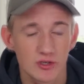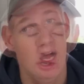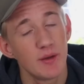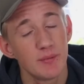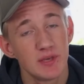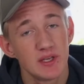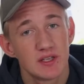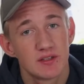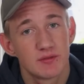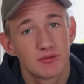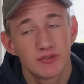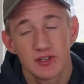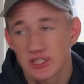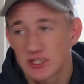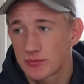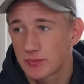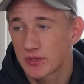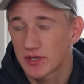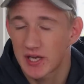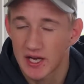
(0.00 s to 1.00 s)
I mean,
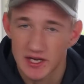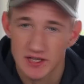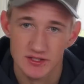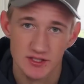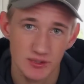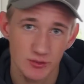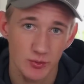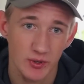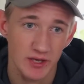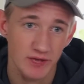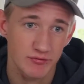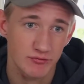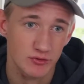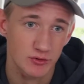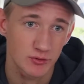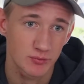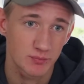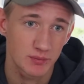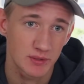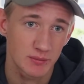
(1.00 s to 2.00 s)
Facebook has a way
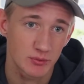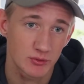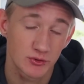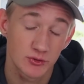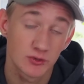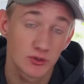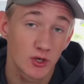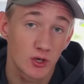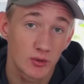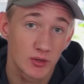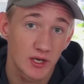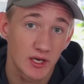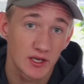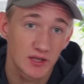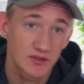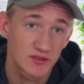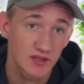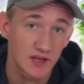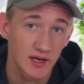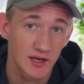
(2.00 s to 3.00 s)
for people to
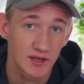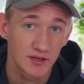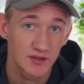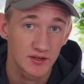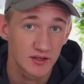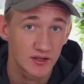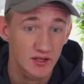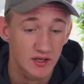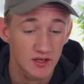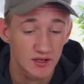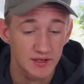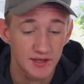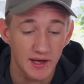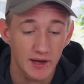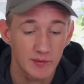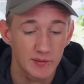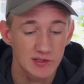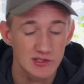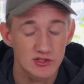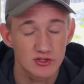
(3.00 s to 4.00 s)
donate, and
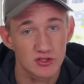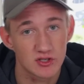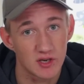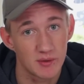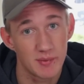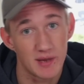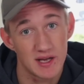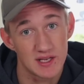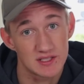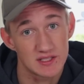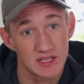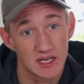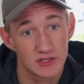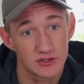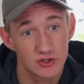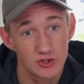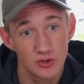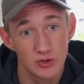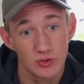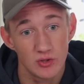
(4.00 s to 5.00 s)
now Instagram has
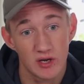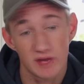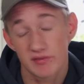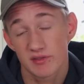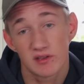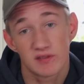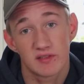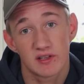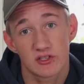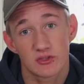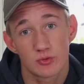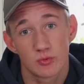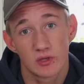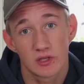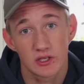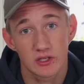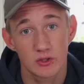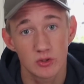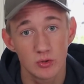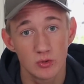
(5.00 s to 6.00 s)
that too. I think that's
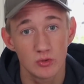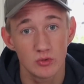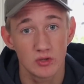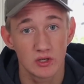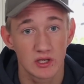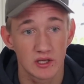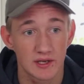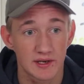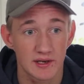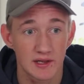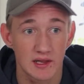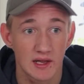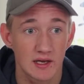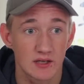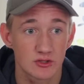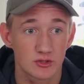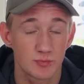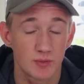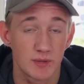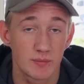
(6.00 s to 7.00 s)
really cool. It
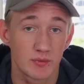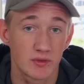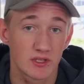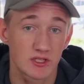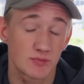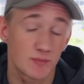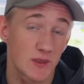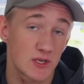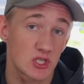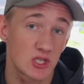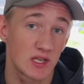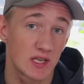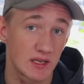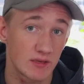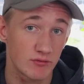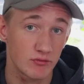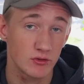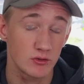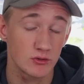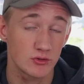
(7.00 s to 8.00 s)
allows people, especially
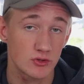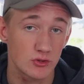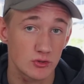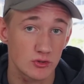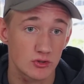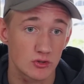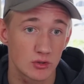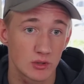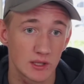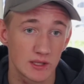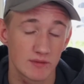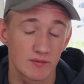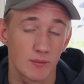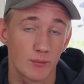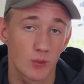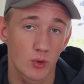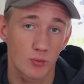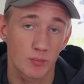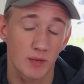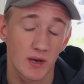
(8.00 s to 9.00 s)
influencers, to leave a
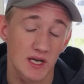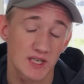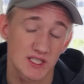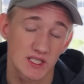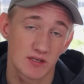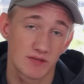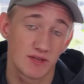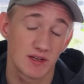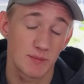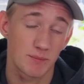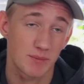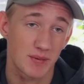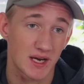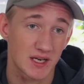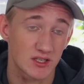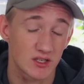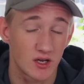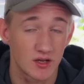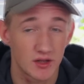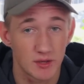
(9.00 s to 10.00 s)
more positive
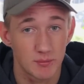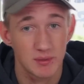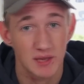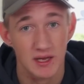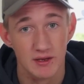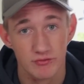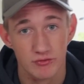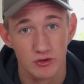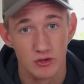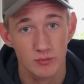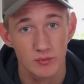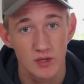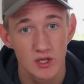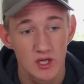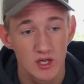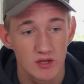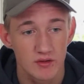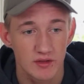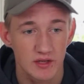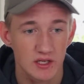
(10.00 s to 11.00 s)
impact on the platform.
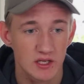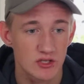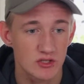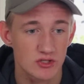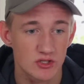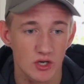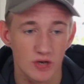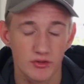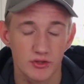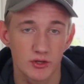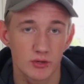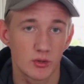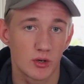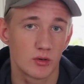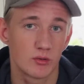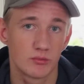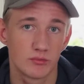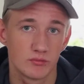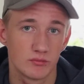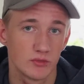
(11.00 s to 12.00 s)
They can start their
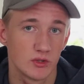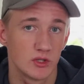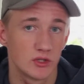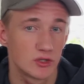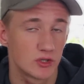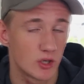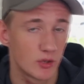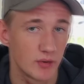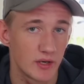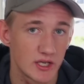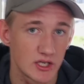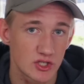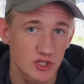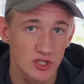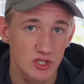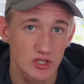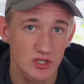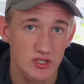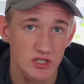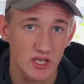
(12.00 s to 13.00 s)
own
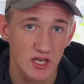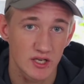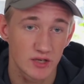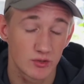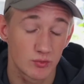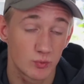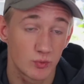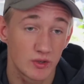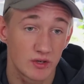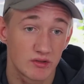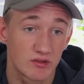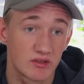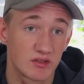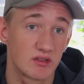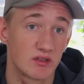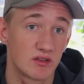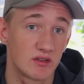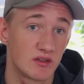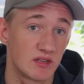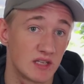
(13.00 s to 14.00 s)
donations, and with
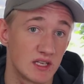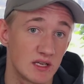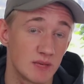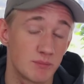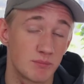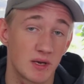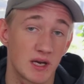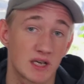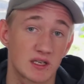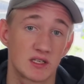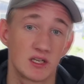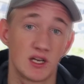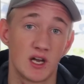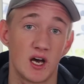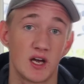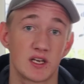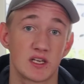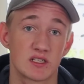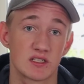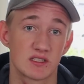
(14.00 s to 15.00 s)
the impact and
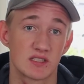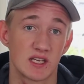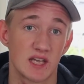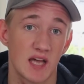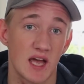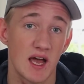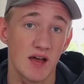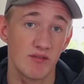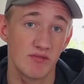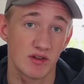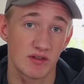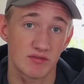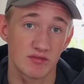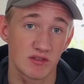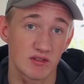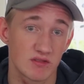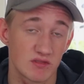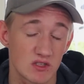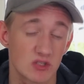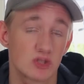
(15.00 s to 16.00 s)
audience they have, I
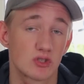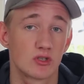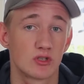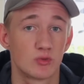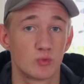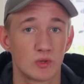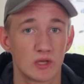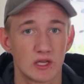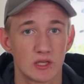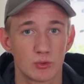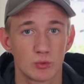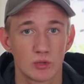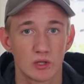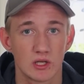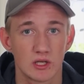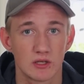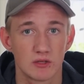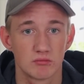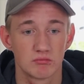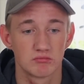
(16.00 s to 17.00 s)
think this could really,
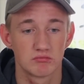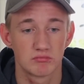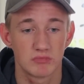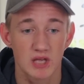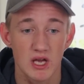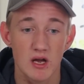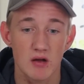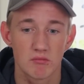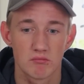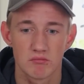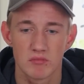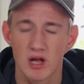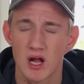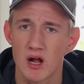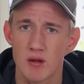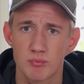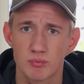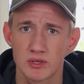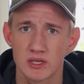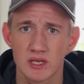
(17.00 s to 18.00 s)
really, yeah,
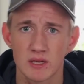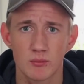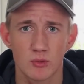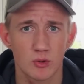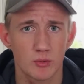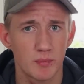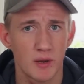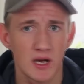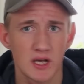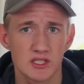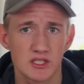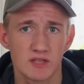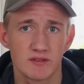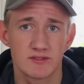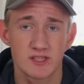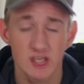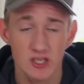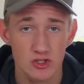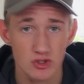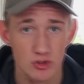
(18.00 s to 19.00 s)
help bring a more
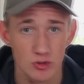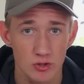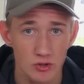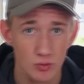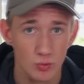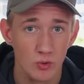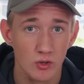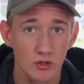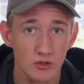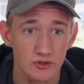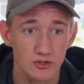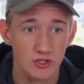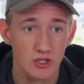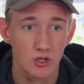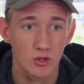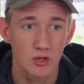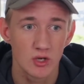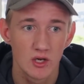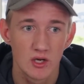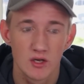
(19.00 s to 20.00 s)
positive change to the world.
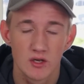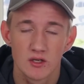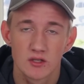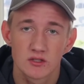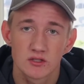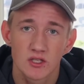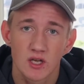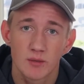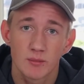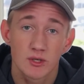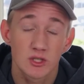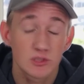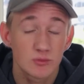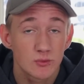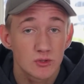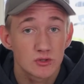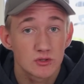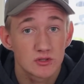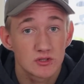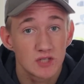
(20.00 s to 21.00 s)
So there's not much
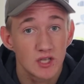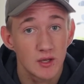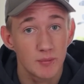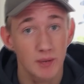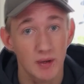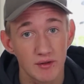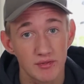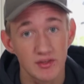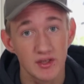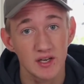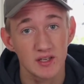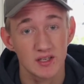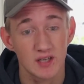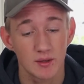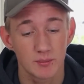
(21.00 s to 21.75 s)
more to say about that.